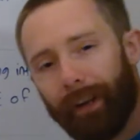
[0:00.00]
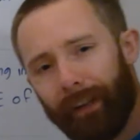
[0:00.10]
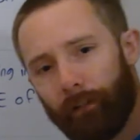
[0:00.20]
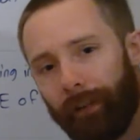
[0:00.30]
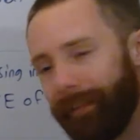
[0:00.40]

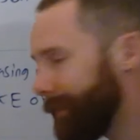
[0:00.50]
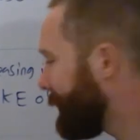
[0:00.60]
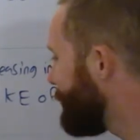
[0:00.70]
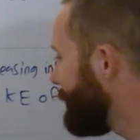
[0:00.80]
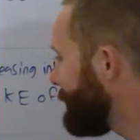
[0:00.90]
increase
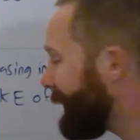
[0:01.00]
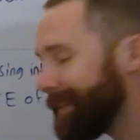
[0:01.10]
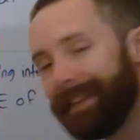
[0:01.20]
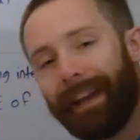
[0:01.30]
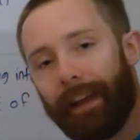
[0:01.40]
the
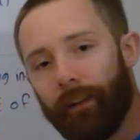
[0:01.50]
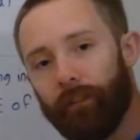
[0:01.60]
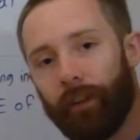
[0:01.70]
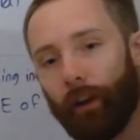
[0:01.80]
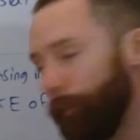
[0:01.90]
kinetic
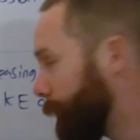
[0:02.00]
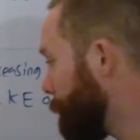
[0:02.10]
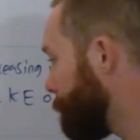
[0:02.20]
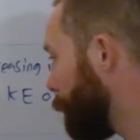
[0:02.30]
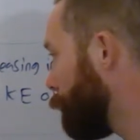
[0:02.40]
energy of
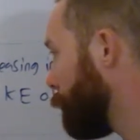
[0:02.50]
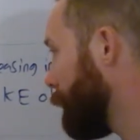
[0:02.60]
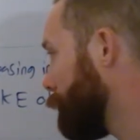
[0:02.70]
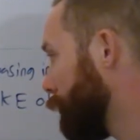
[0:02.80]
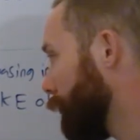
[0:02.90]
the
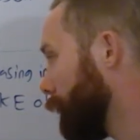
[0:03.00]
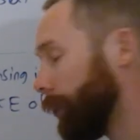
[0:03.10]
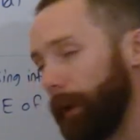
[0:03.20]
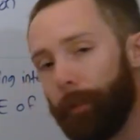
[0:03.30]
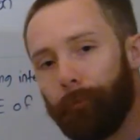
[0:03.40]
photoelectrons,
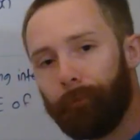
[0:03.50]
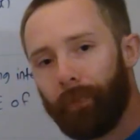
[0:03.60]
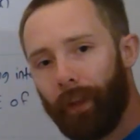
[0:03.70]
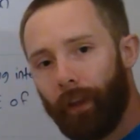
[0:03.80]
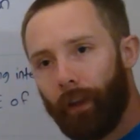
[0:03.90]
okay?
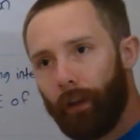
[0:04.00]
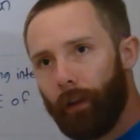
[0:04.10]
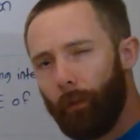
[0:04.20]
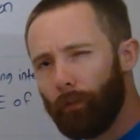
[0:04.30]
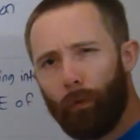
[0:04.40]

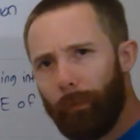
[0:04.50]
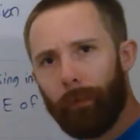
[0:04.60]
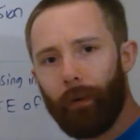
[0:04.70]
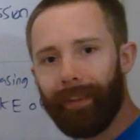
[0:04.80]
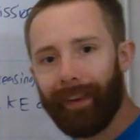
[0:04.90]
What do we
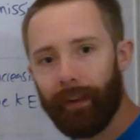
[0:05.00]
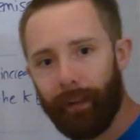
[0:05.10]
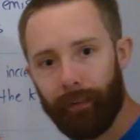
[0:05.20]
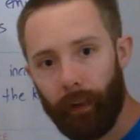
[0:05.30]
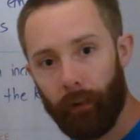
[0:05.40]
mean by the
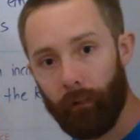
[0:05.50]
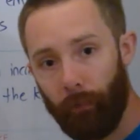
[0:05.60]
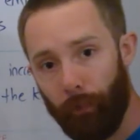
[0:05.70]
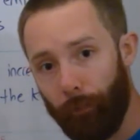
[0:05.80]
kinetic energy of the